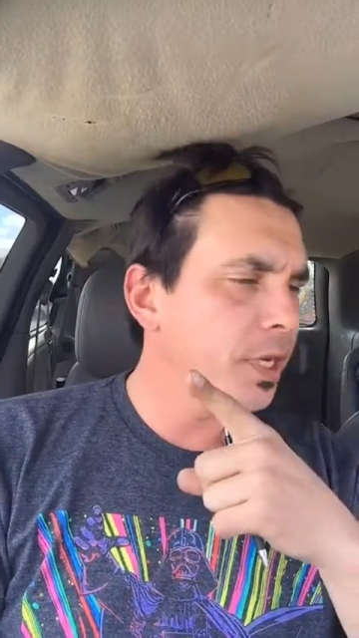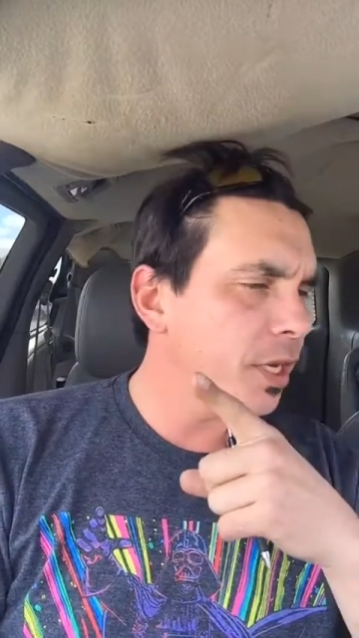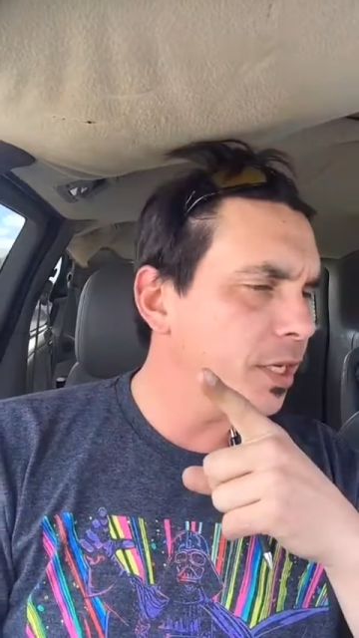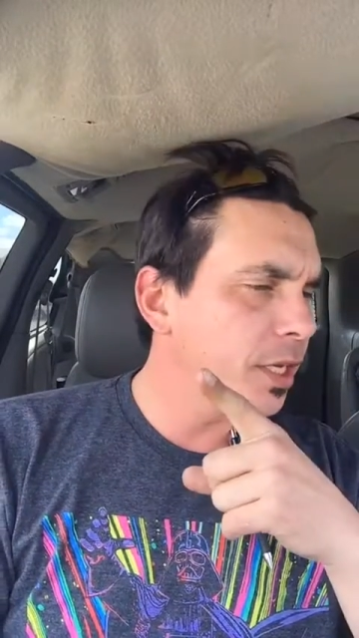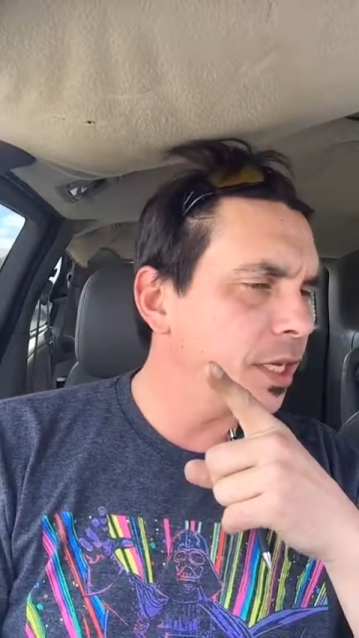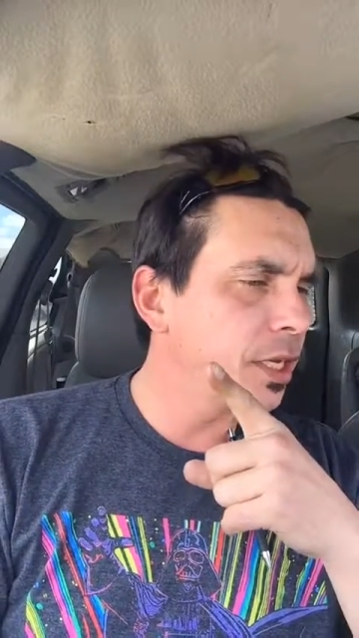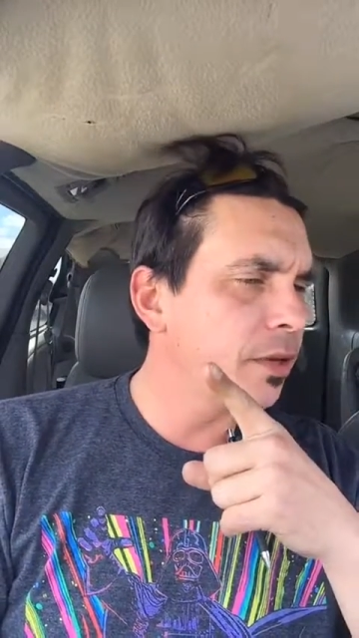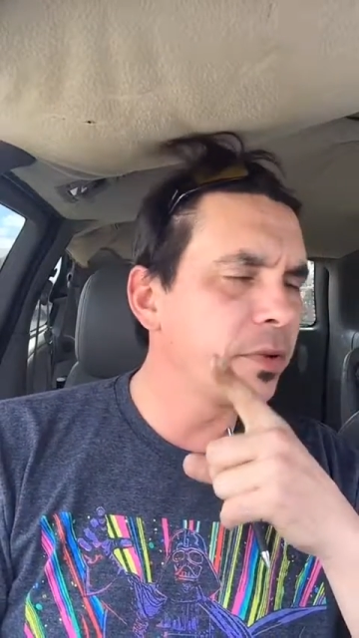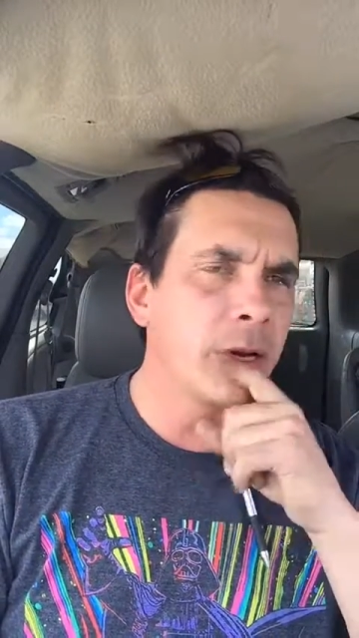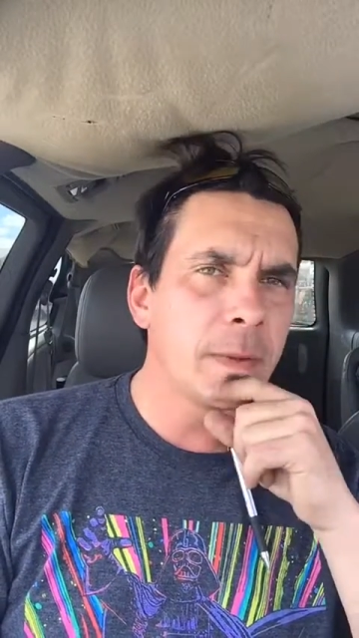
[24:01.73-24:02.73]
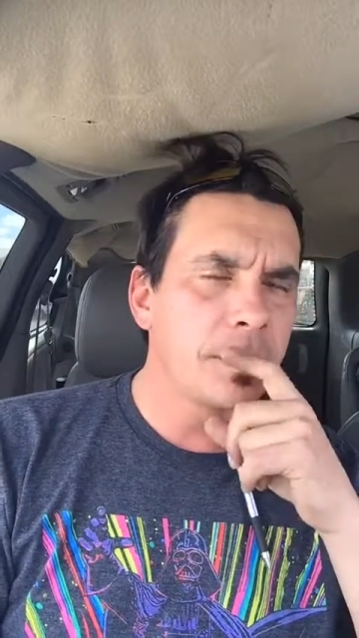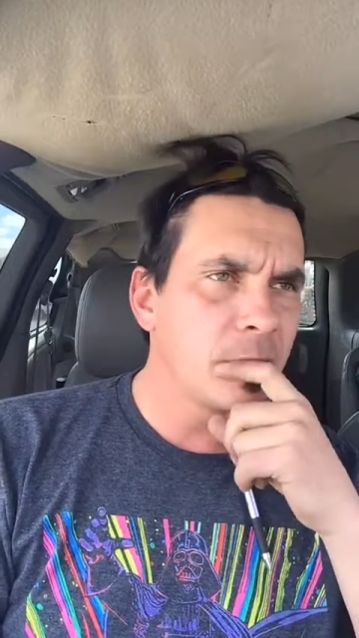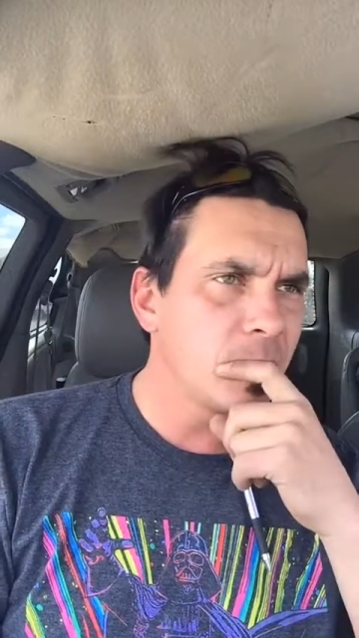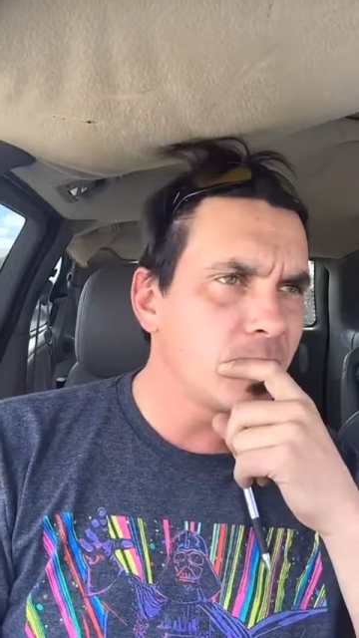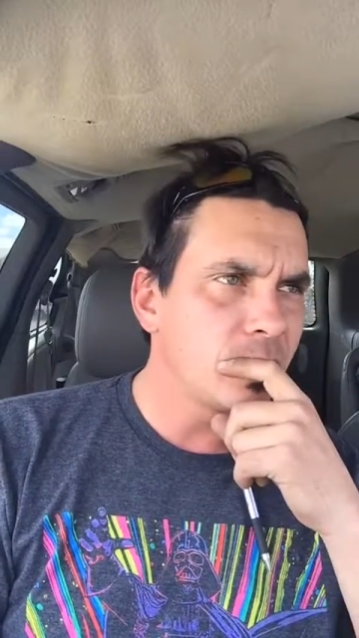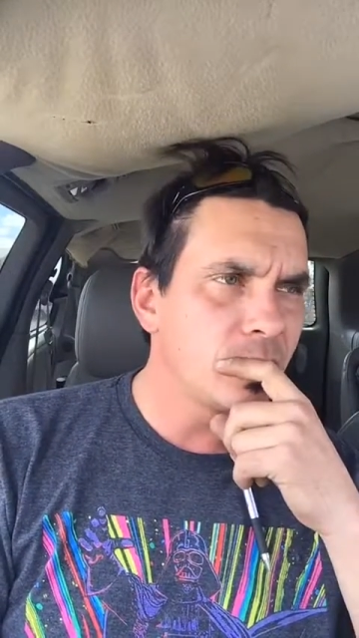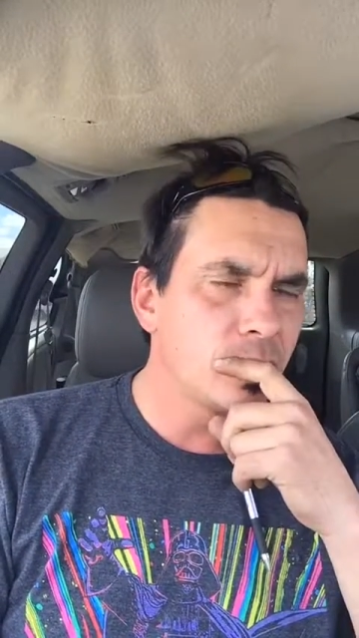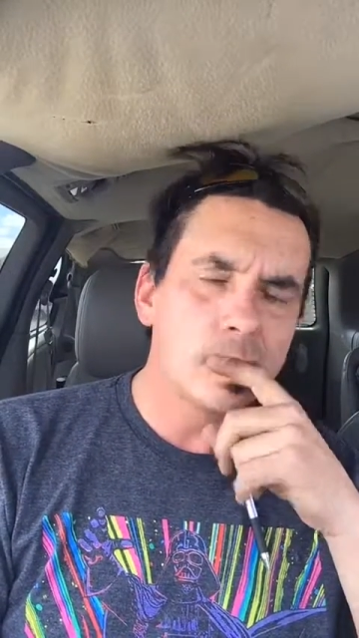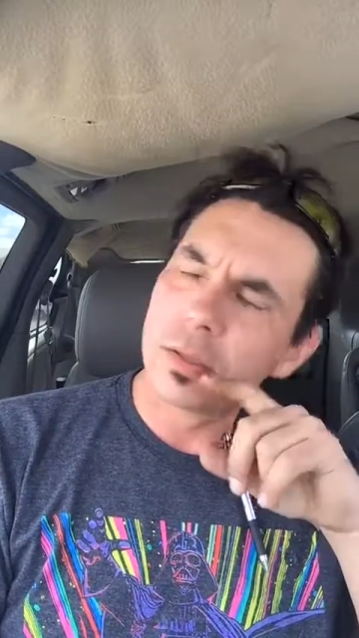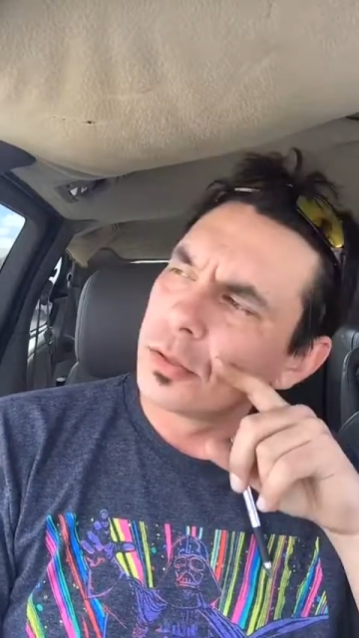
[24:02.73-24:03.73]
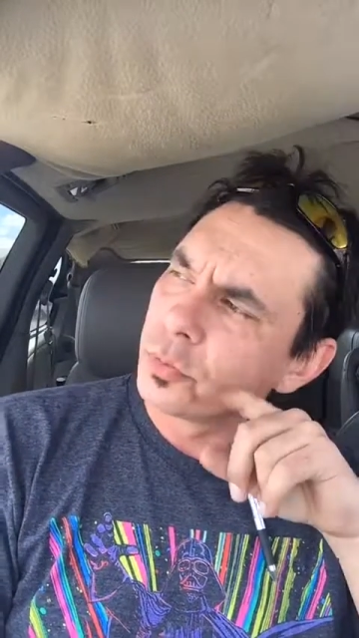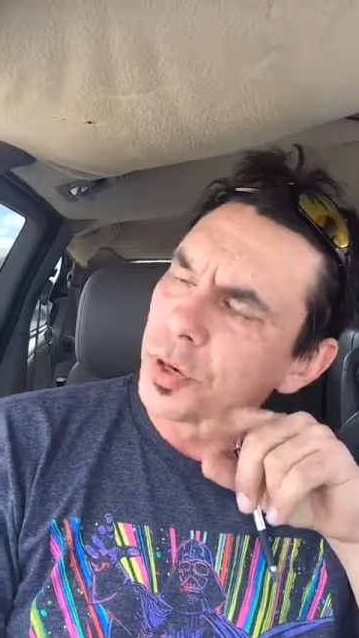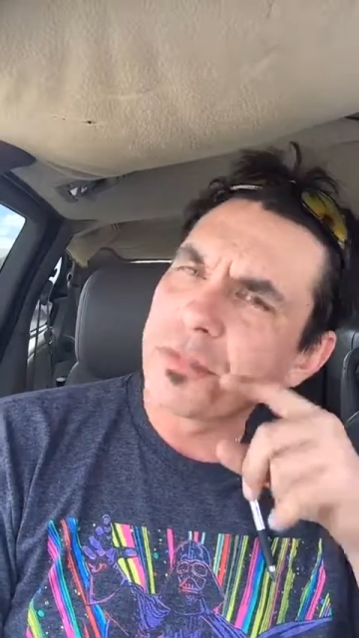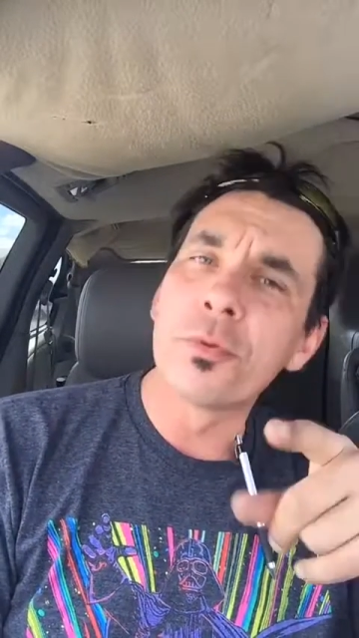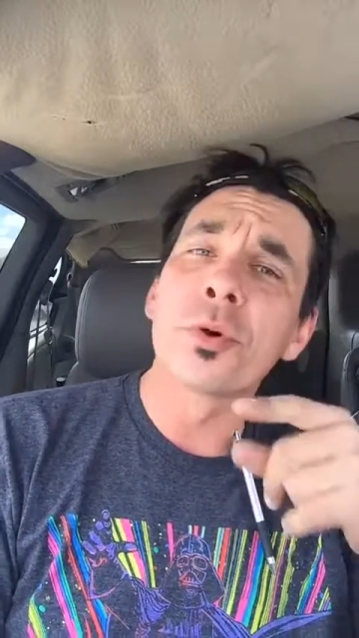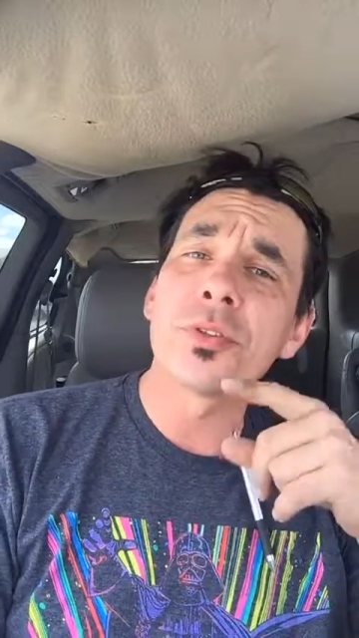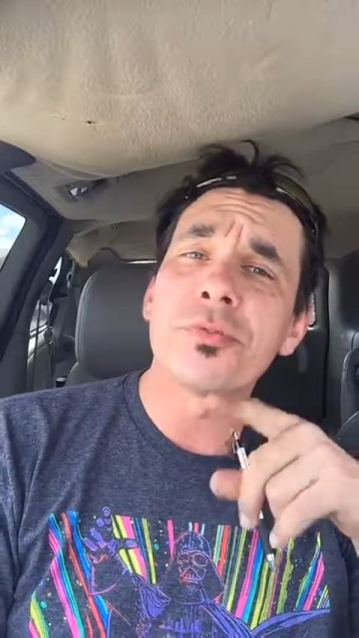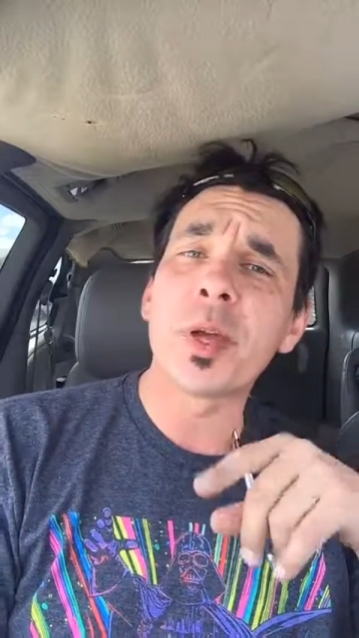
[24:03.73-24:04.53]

We got a gig coming up uh, the 24th of